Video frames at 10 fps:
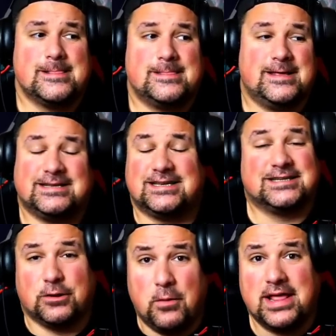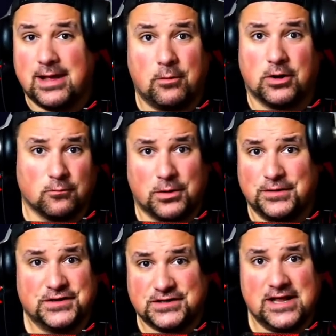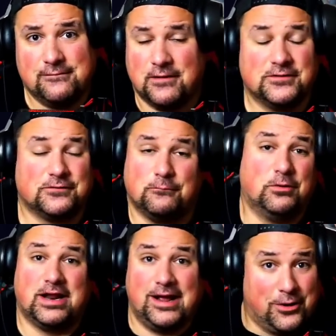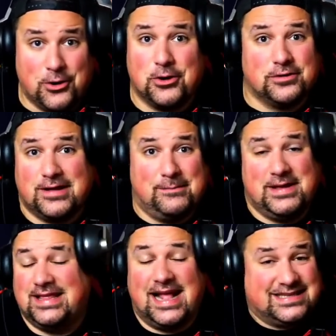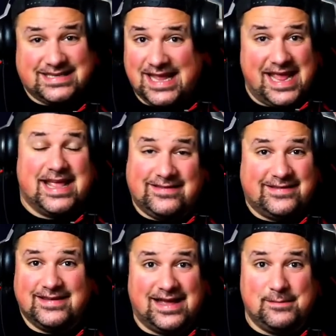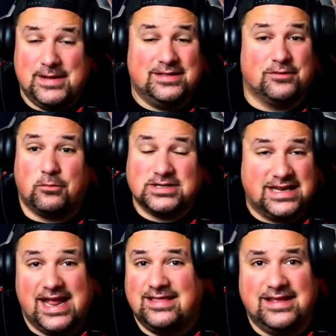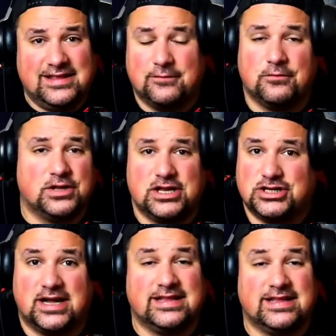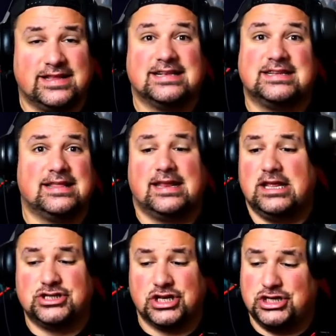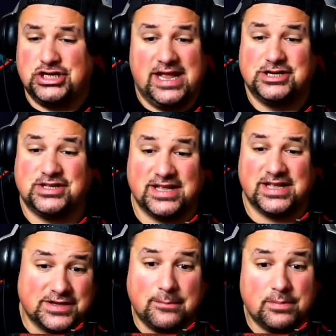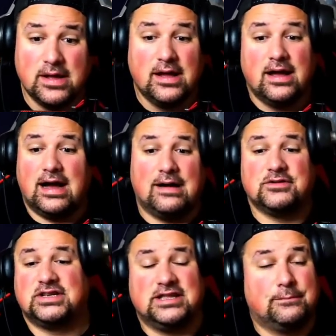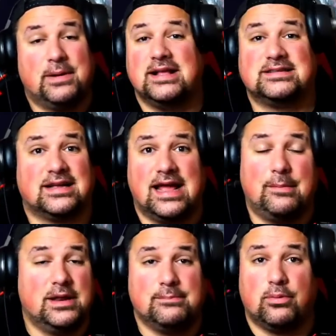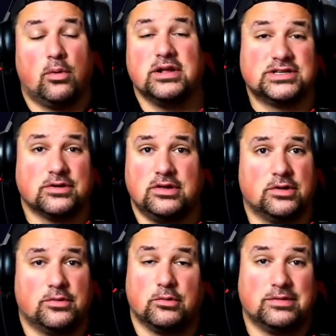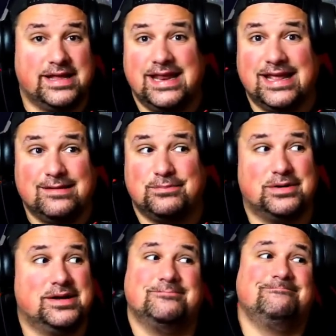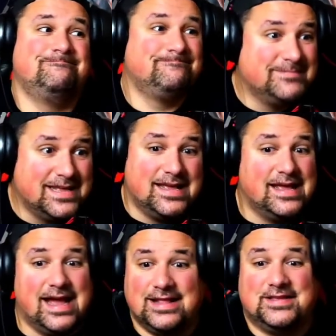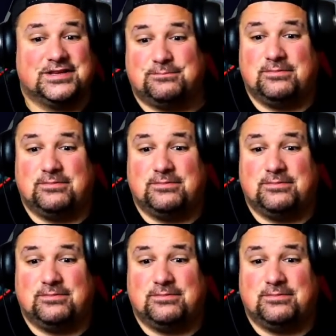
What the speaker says: this is the way they want to run this defense from what I heard. I mean, that's it. I mean, there wasn't anything different that Jonathan Gannon said that he's going to change things up. Obviously, it depends on how many points they're leading, but at this,